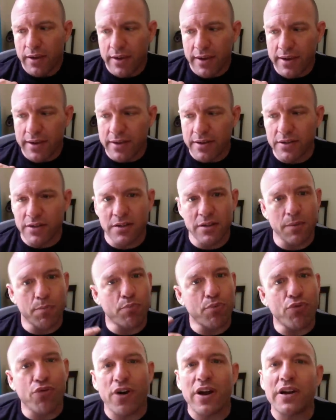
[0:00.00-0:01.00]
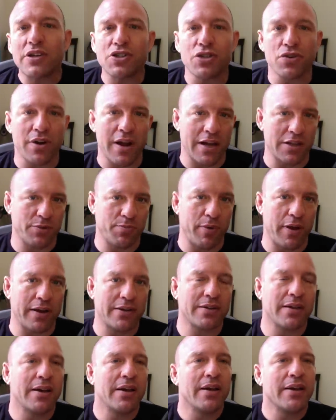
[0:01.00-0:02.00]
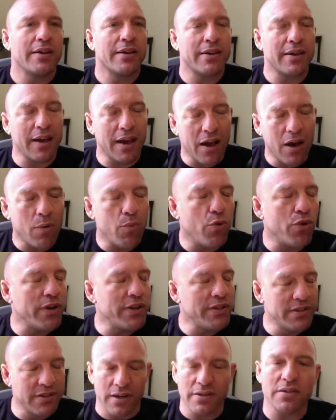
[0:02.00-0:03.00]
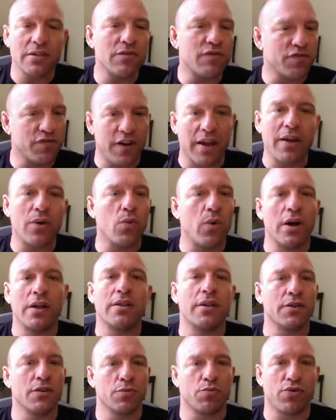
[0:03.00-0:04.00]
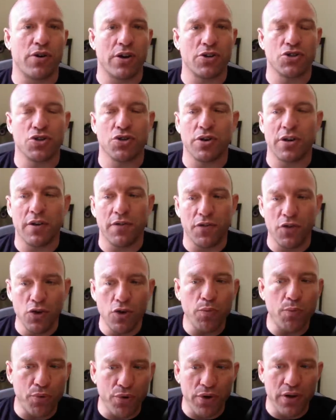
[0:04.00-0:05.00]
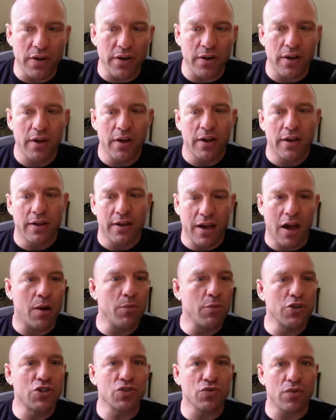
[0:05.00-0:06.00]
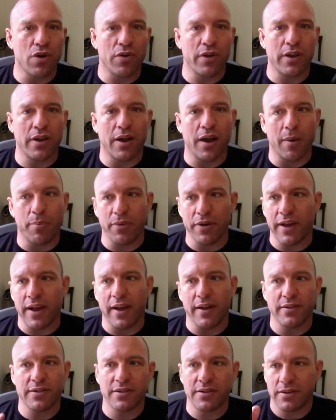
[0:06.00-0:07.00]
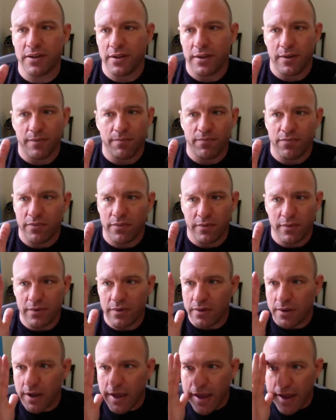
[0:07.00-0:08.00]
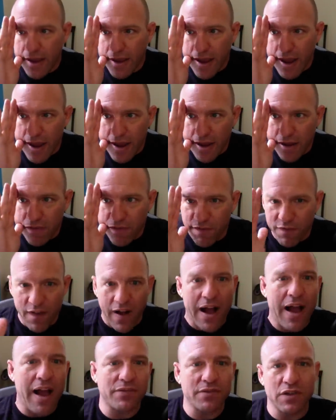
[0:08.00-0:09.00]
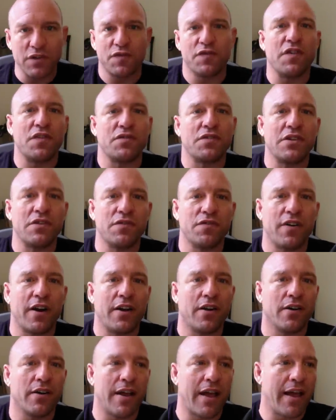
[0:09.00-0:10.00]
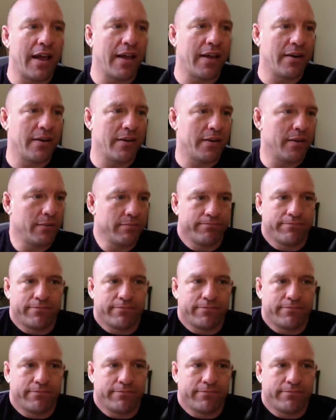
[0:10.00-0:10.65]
is the pressure aspect. Cowboy doesn't fight well under pressure. If you put Cowboy Cerrone up against a 5 to 15 fighter at a